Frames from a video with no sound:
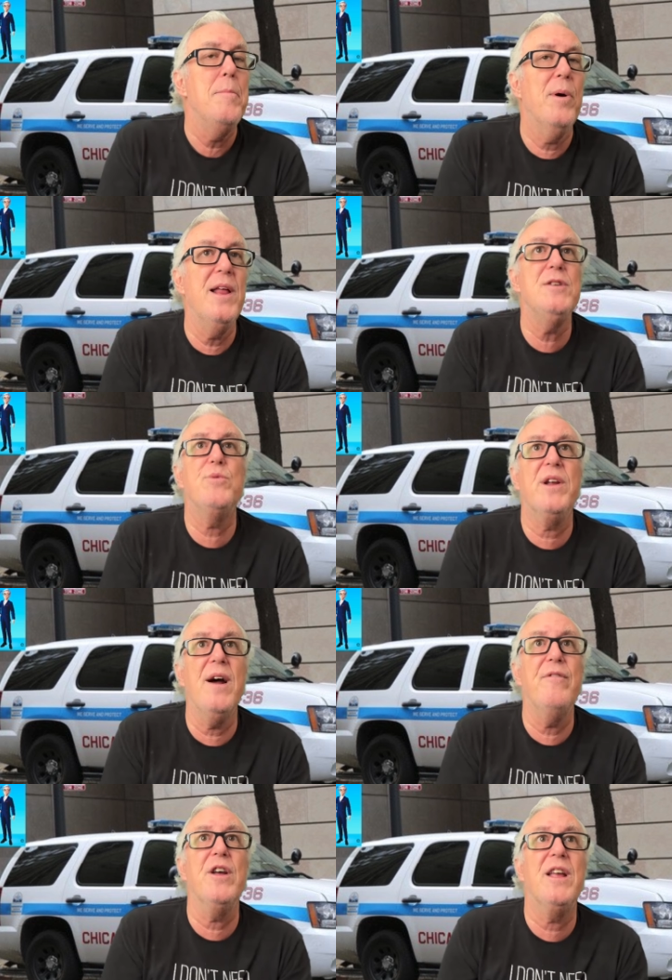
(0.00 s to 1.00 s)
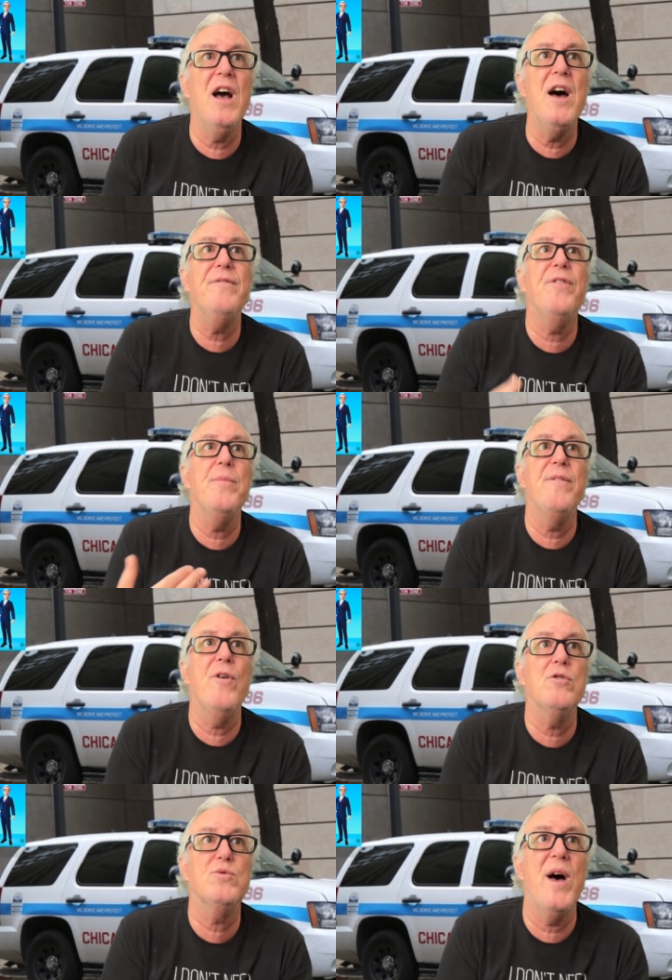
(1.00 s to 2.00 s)
Police recovered a gun from the
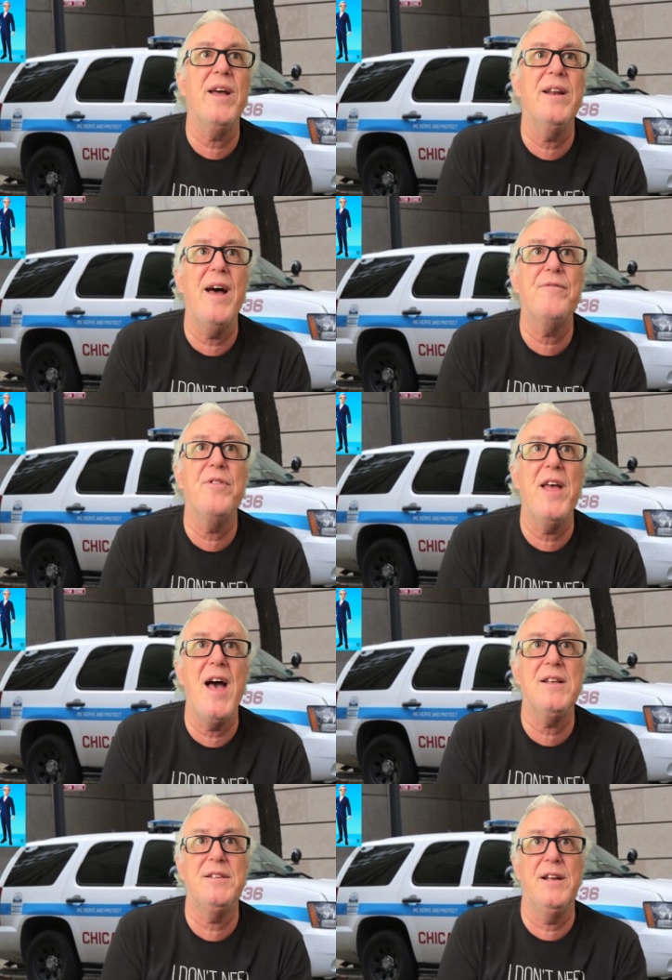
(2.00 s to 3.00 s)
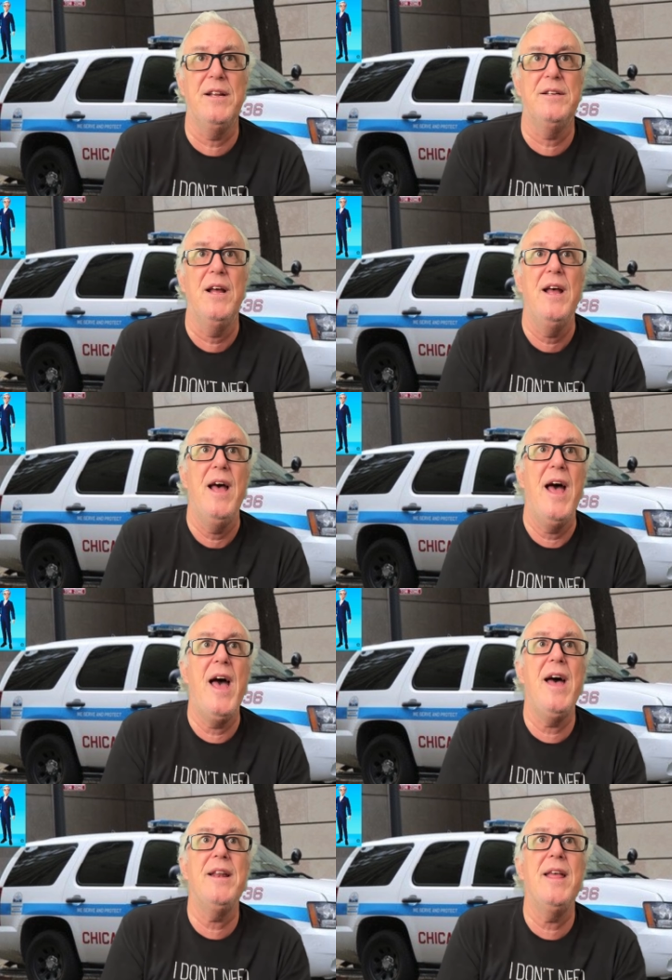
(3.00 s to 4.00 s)
Volkswagen after the accident,
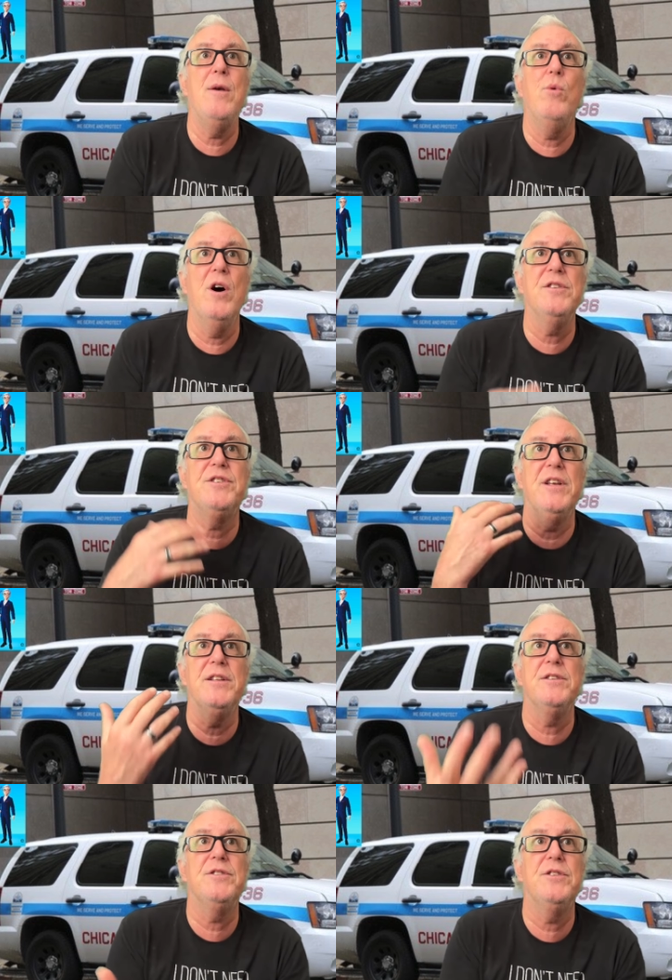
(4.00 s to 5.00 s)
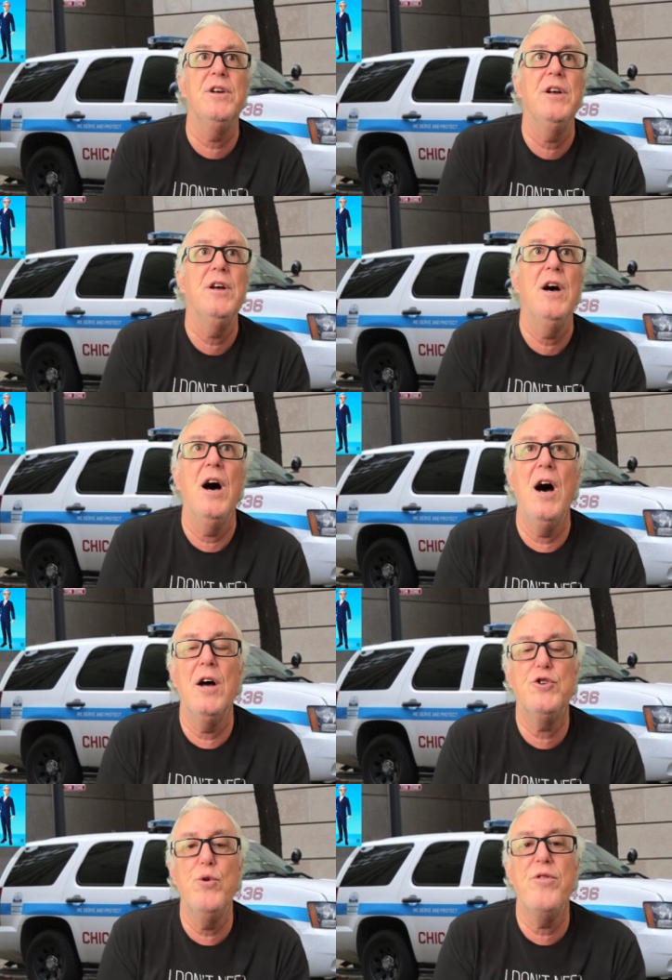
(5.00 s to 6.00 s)
and he was sentenced
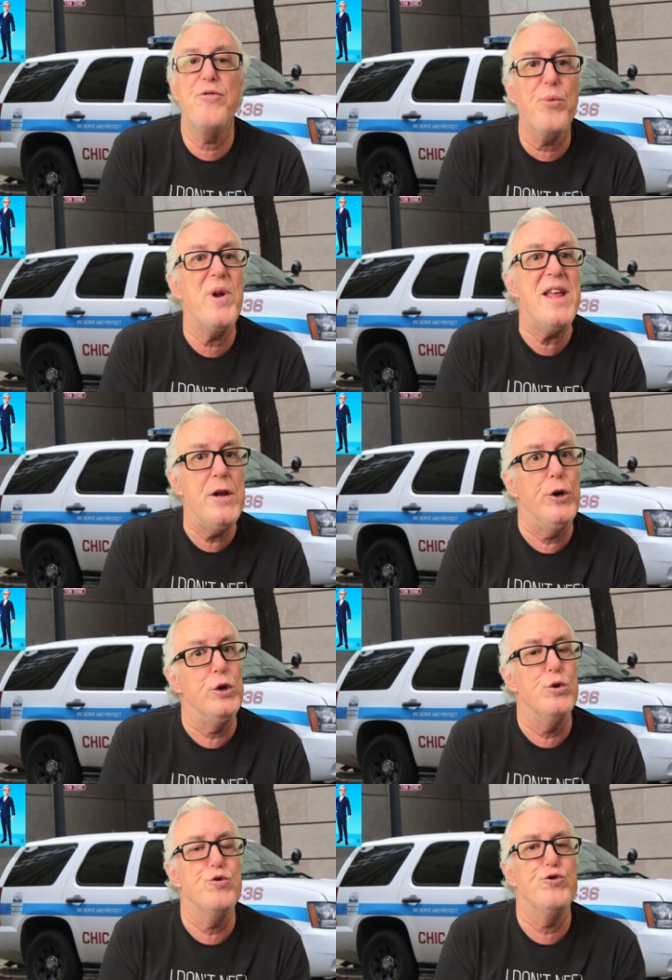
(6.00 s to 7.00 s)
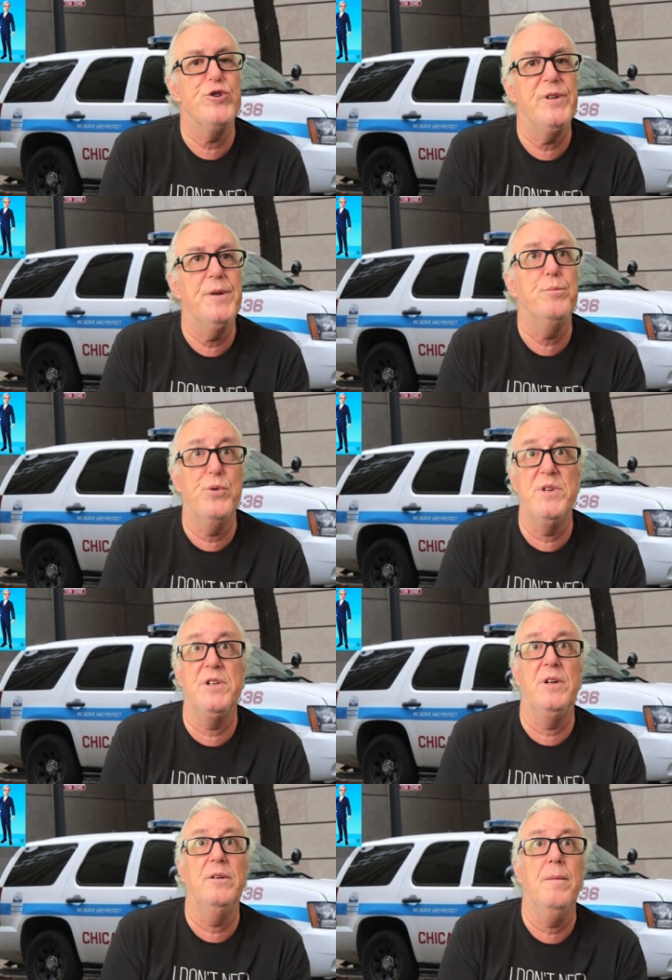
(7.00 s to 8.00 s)
uh, to three years in
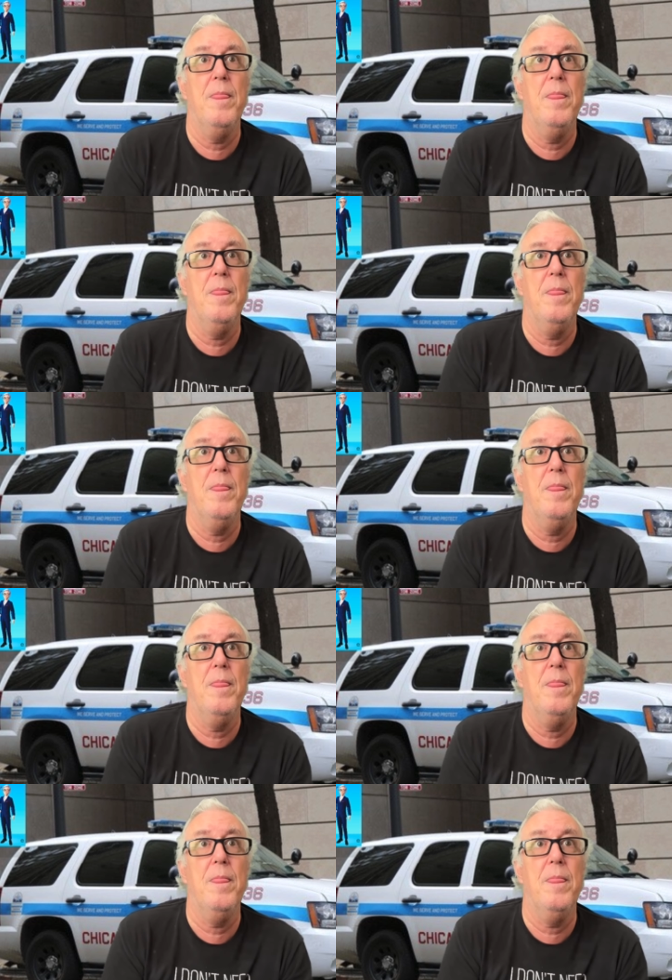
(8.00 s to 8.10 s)
prison.